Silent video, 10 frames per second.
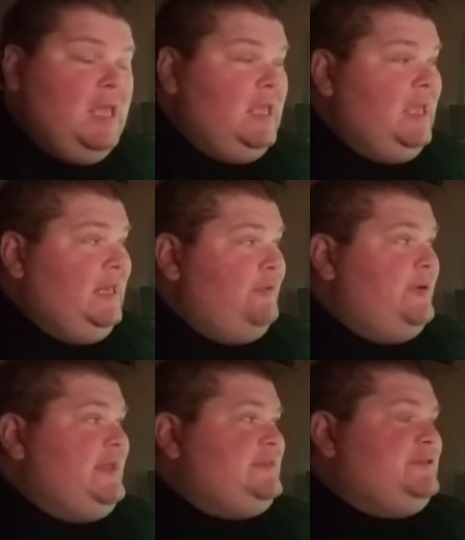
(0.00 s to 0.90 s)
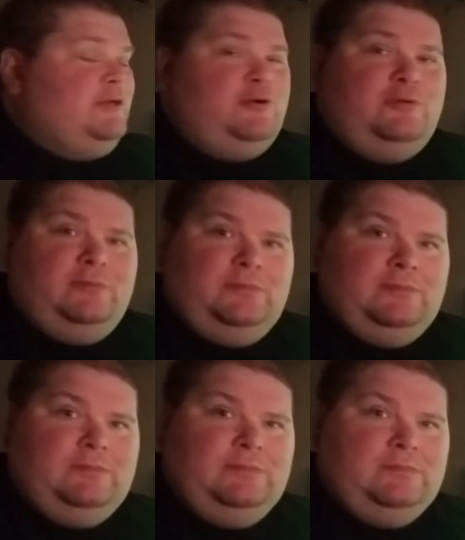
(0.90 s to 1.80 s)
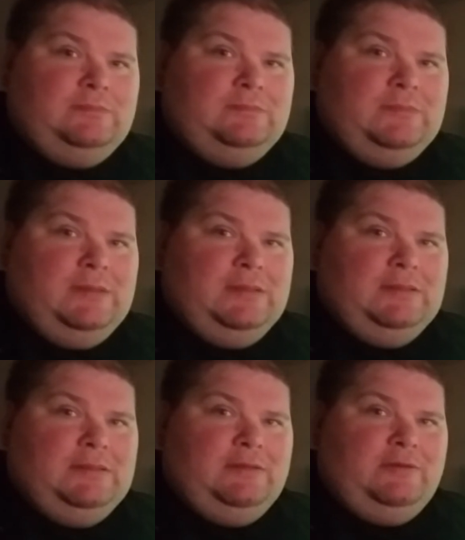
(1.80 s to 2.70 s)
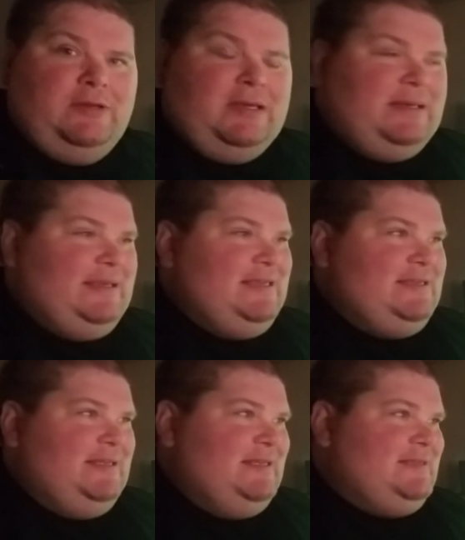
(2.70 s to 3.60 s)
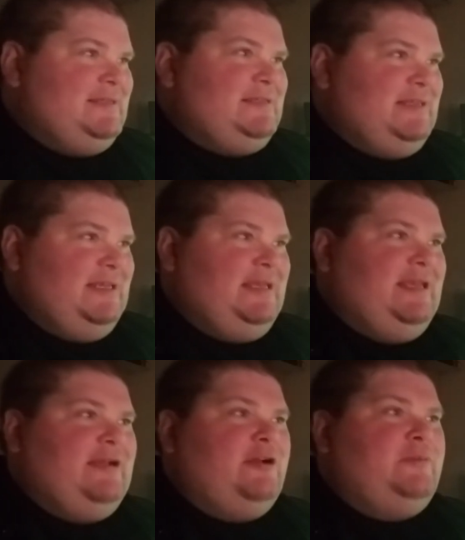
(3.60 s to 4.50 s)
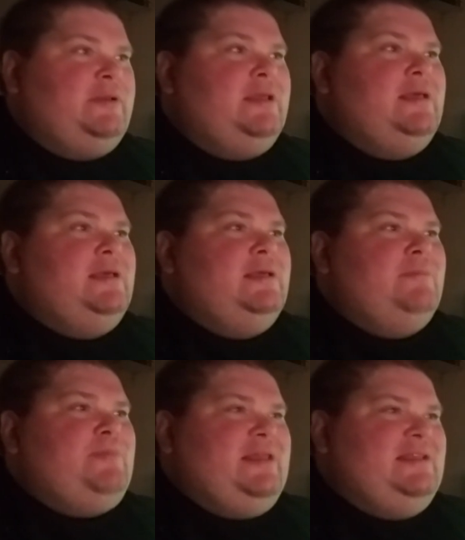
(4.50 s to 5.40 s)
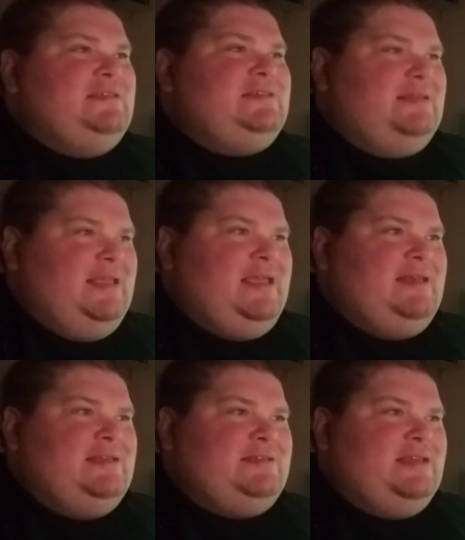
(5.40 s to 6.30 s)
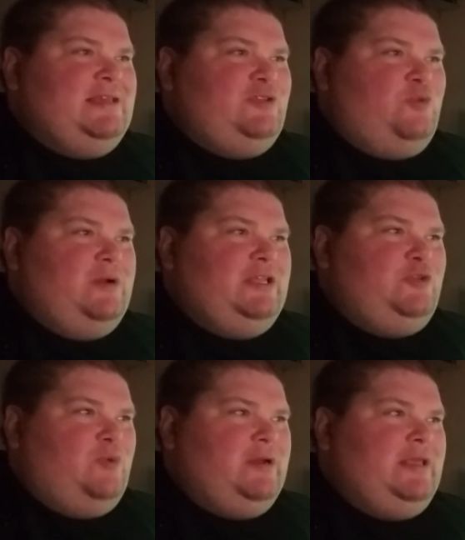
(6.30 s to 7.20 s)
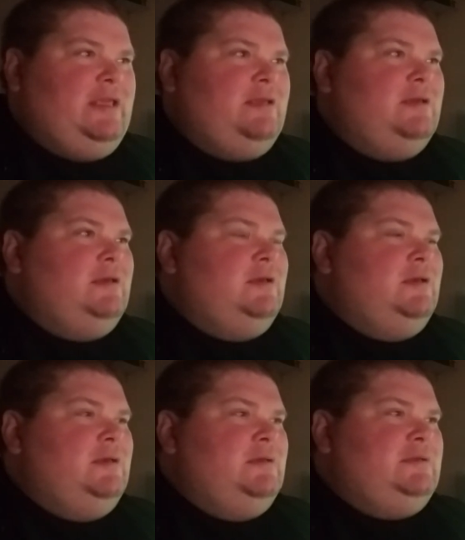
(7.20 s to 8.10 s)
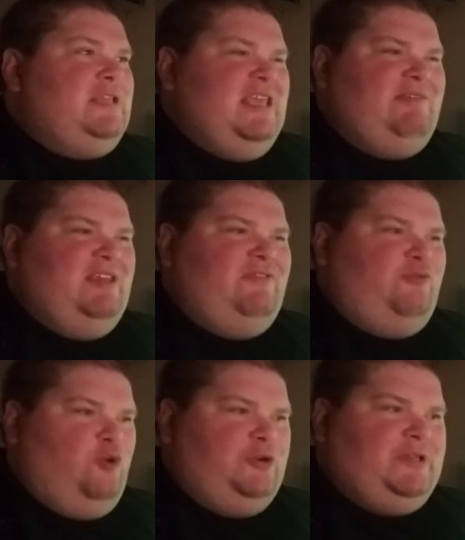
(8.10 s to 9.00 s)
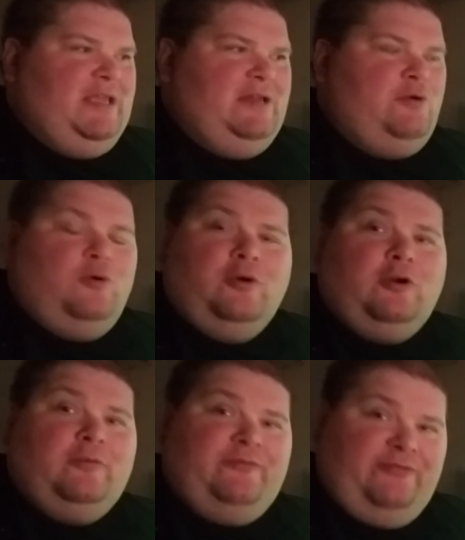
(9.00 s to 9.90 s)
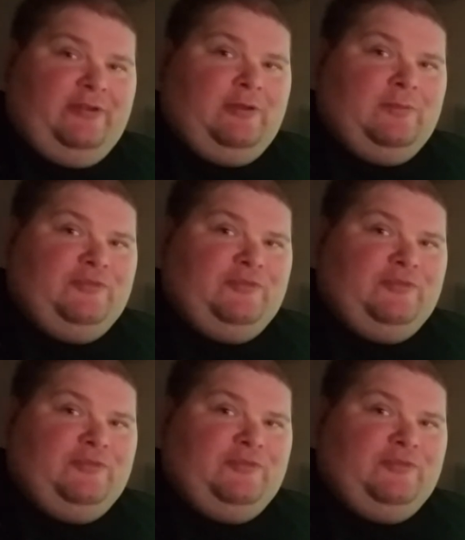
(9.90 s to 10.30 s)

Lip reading: Anyway, so I don't know how easy it is to see here, but Penance Lane is a 2020 TV-14 horror film.